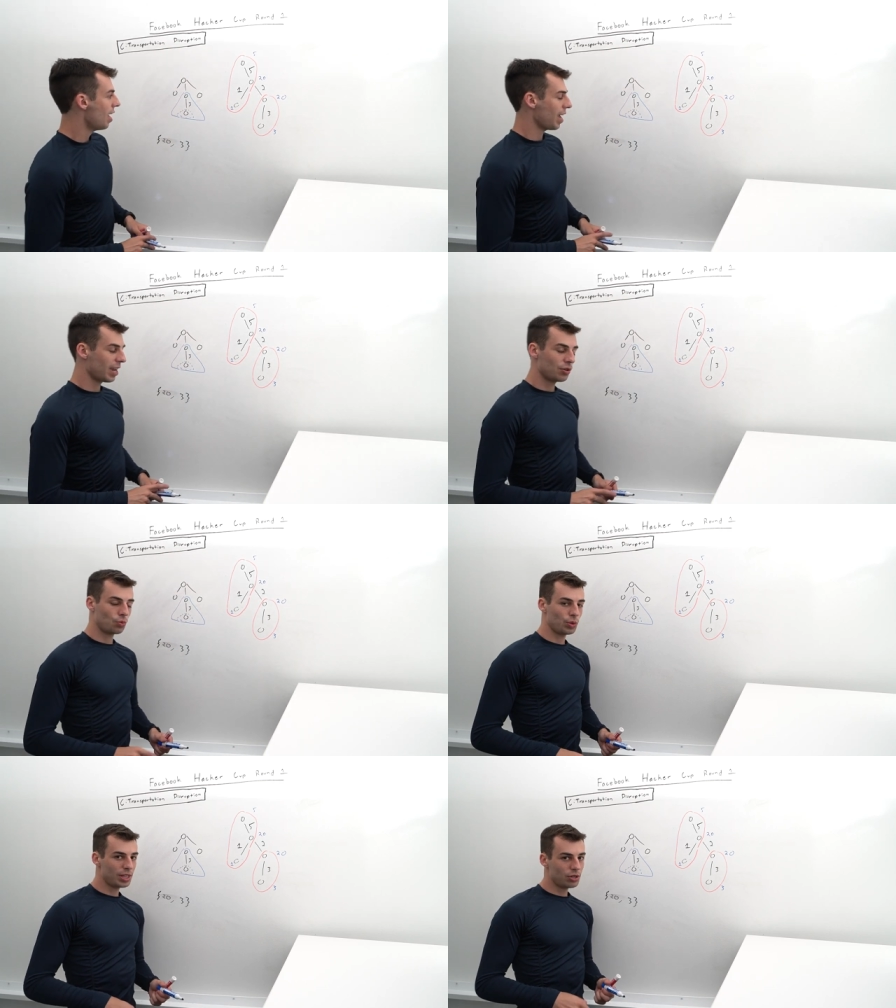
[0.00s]

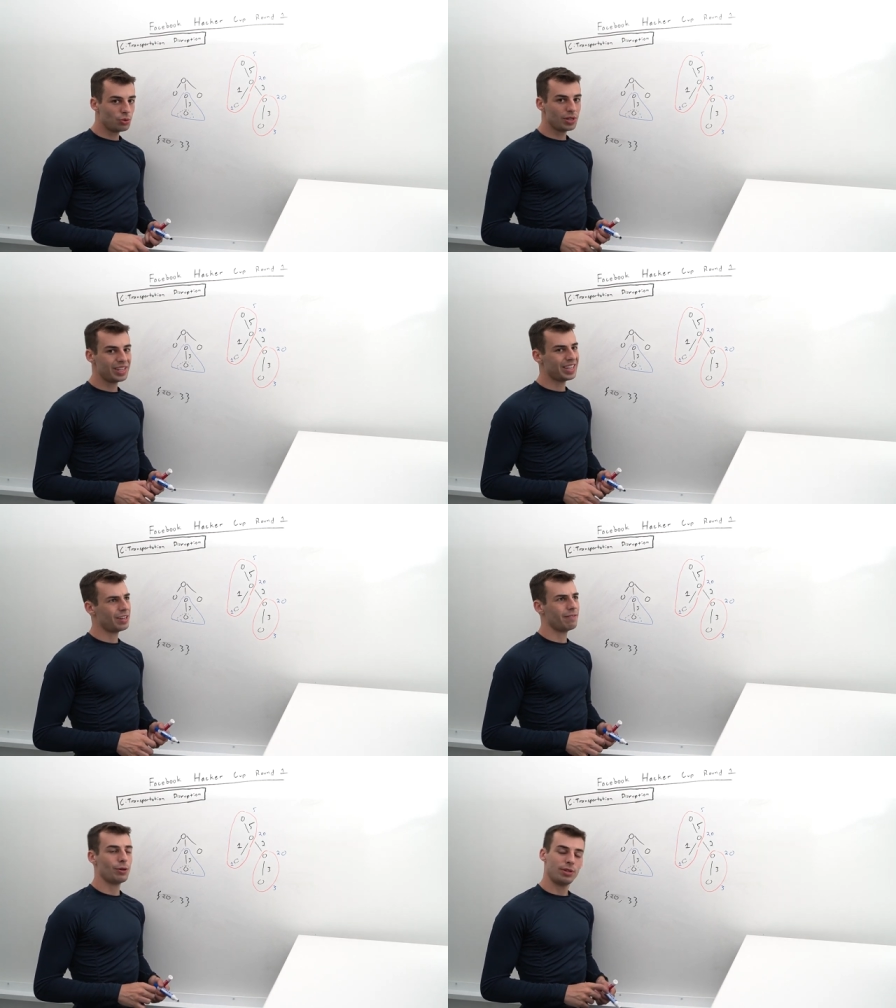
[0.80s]
And we can do it in
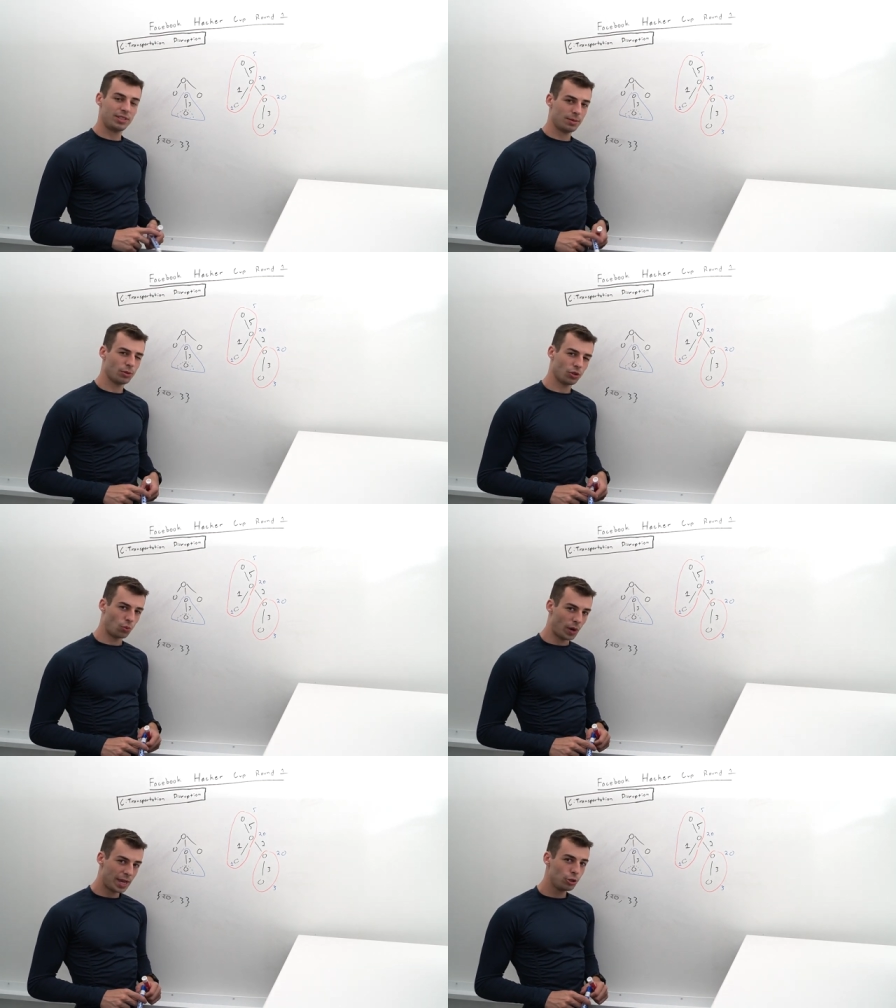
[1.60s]
a very similar
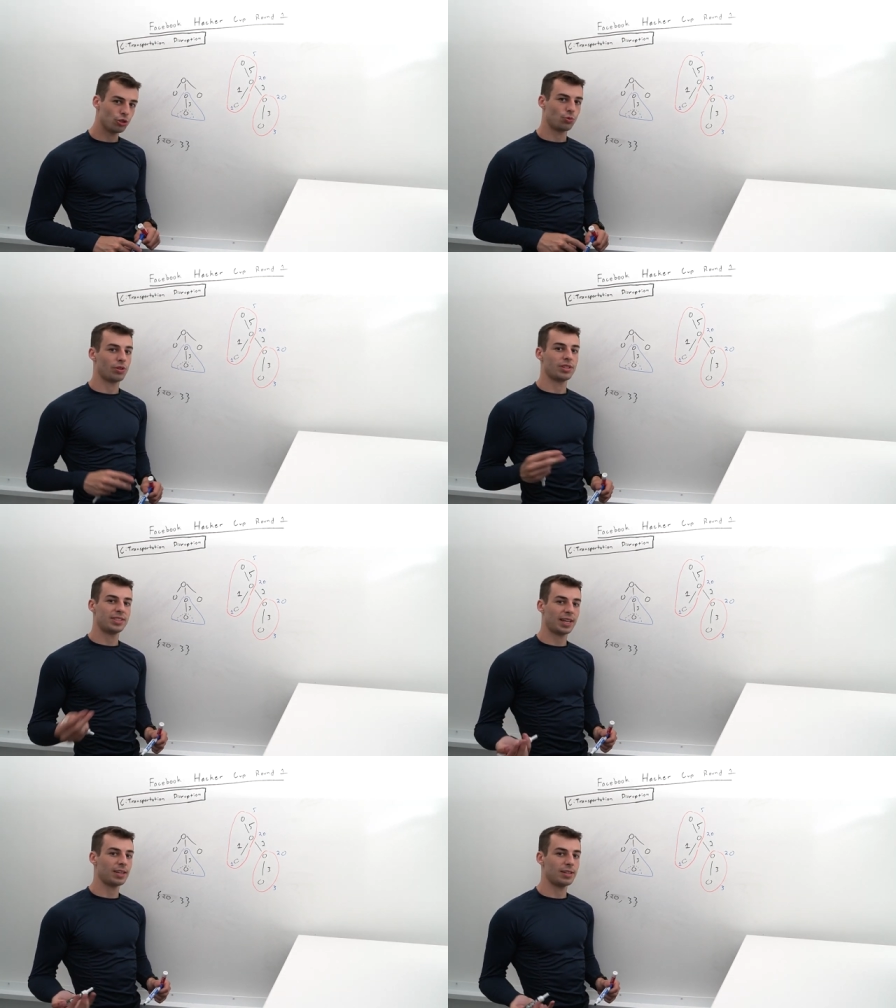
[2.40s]
way, just with a
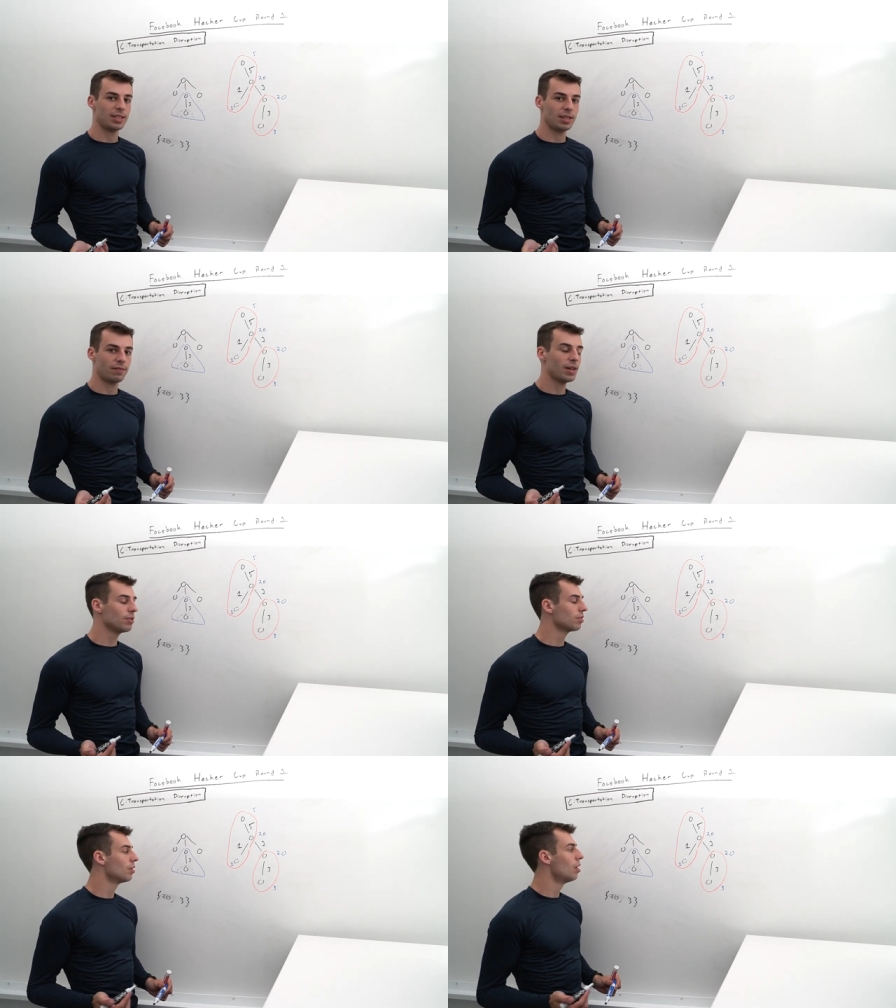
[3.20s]
second
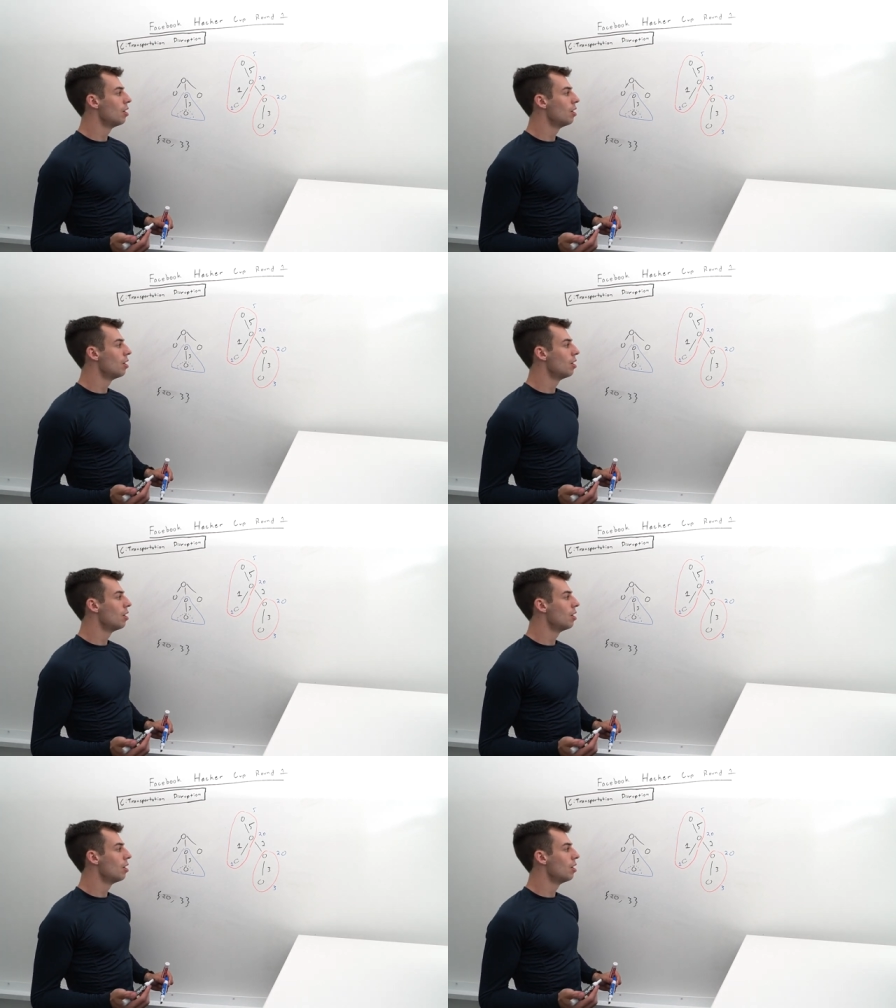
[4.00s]
DFS.